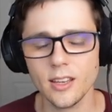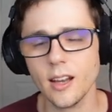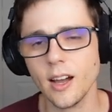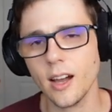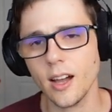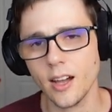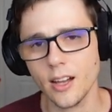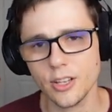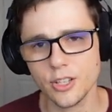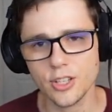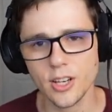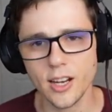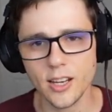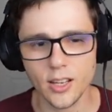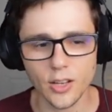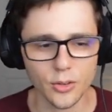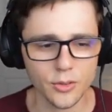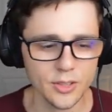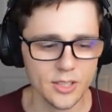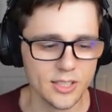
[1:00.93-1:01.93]
uh,
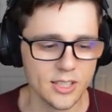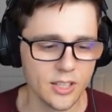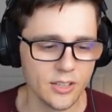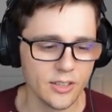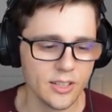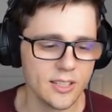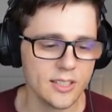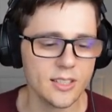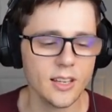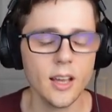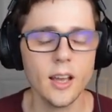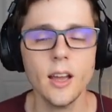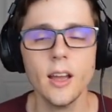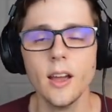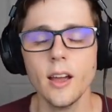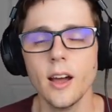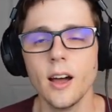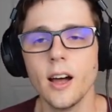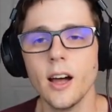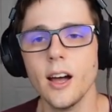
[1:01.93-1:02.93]
shiny only series,
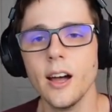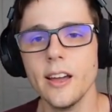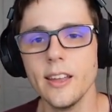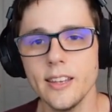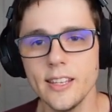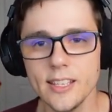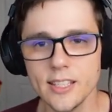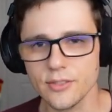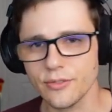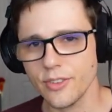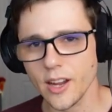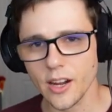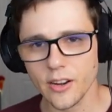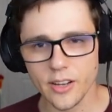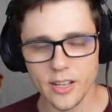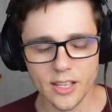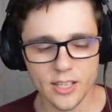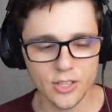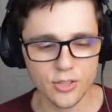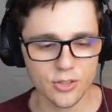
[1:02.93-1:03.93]
uh, and he's
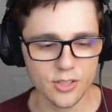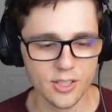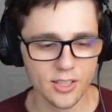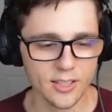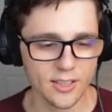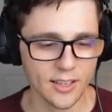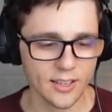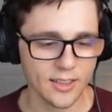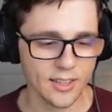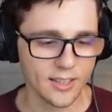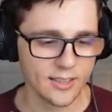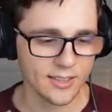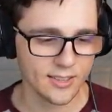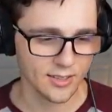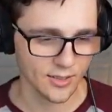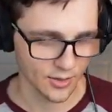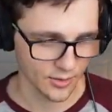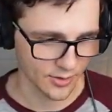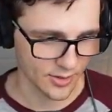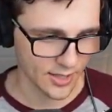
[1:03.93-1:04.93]
very interested in, I think, this
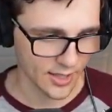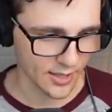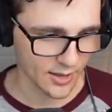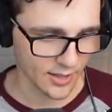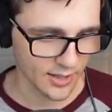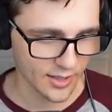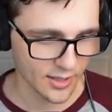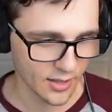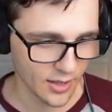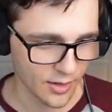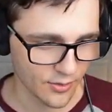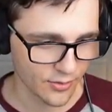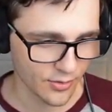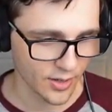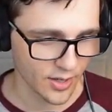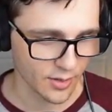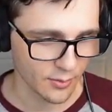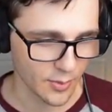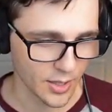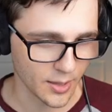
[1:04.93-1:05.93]
little Diglett in
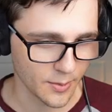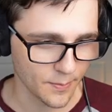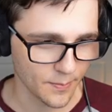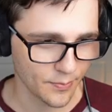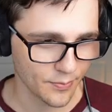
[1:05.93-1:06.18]
front of me.